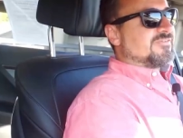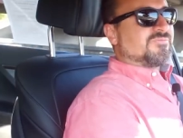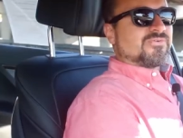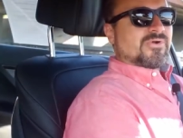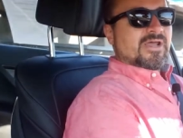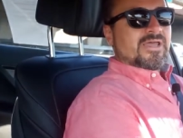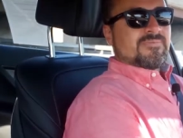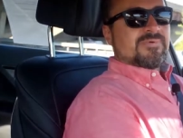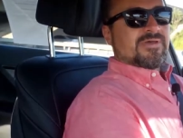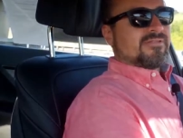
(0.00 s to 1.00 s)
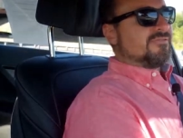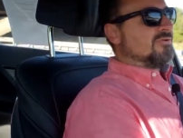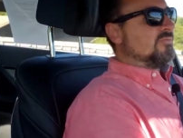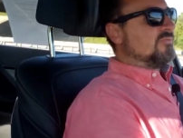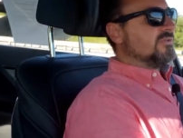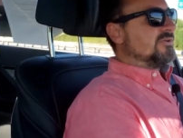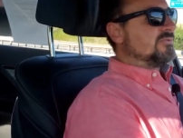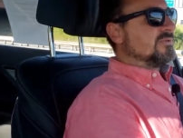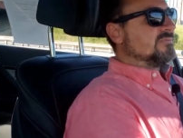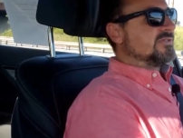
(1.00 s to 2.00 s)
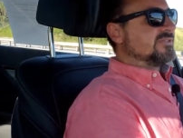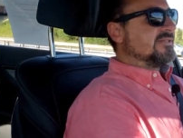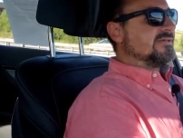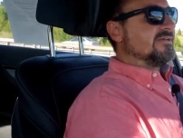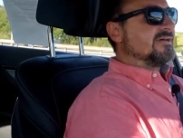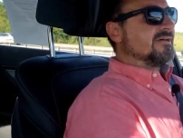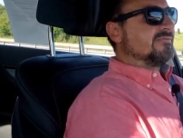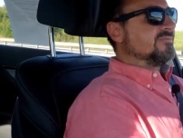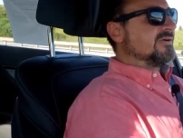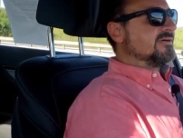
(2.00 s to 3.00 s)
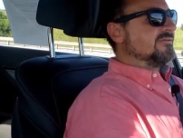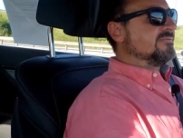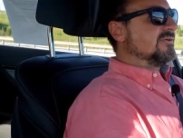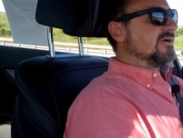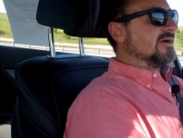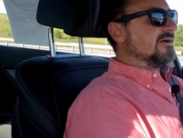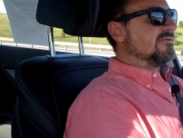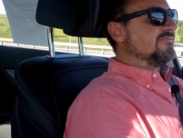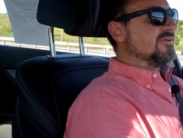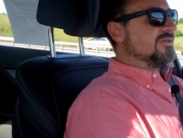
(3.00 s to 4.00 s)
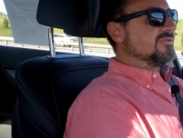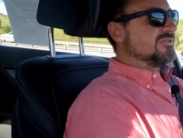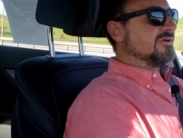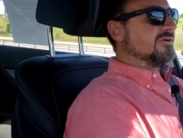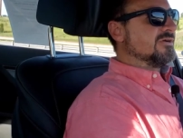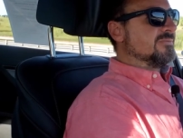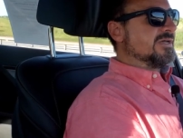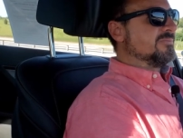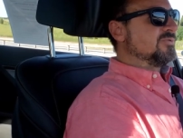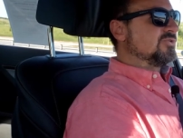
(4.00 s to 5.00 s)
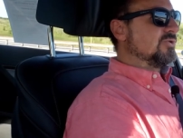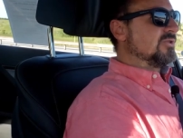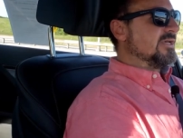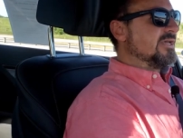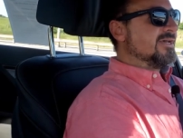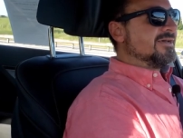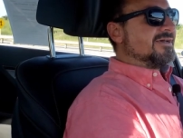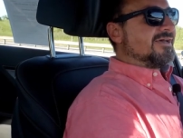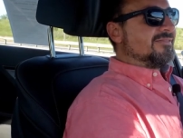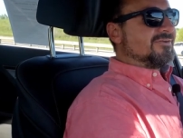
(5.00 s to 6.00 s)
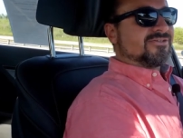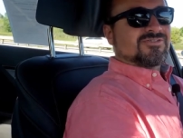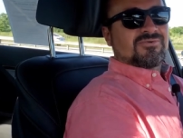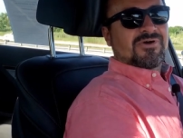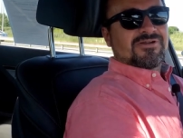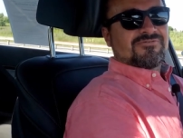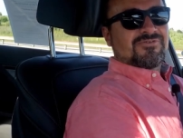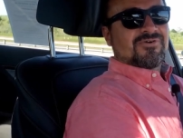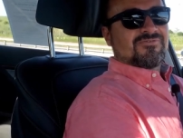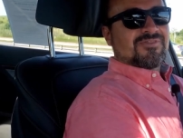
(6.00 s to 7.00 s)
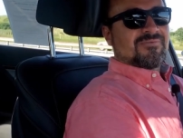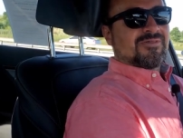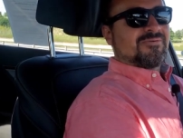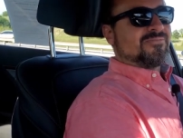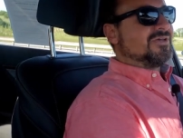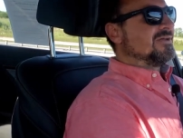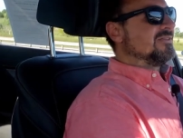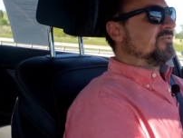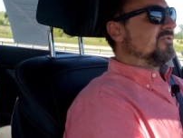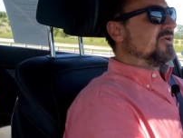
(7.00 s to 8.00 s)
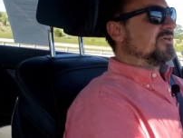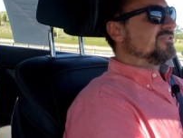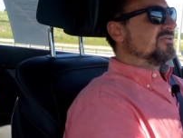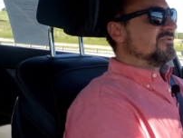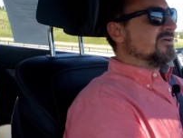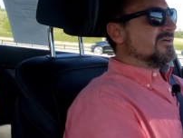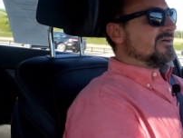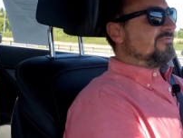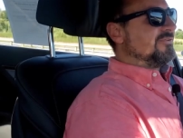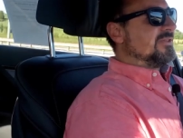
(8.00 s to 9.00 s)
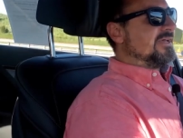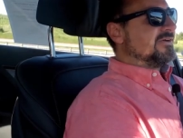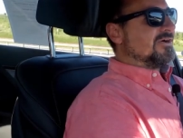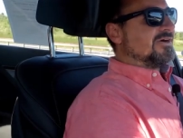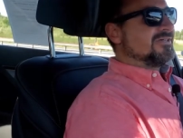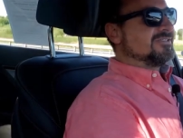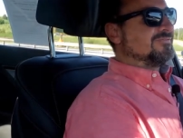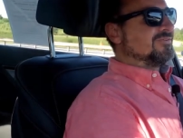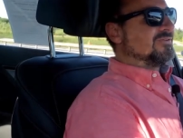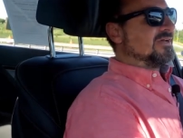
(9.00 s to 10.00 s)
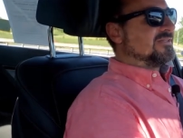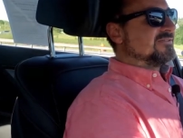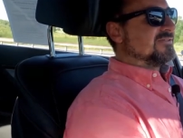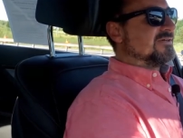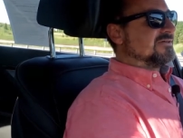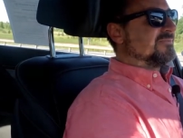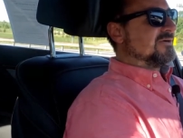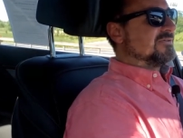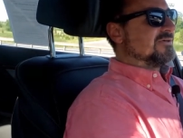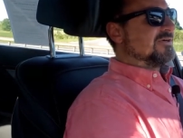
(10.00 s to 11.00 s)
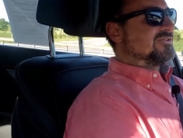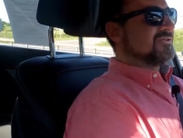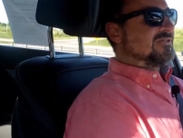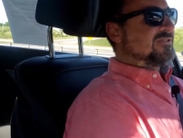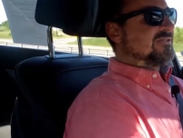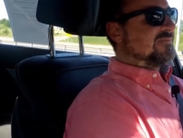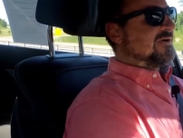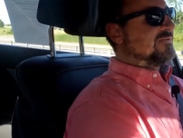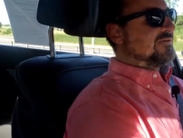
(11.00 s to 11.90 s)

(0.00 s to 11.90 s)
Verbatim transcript: subscribe, and hopefully you won't miss any of uh, my uh, videos that are coming up shortly, and there is quite a few of them that are being in the works. So if you like cars, if you like to talk about cars or listen about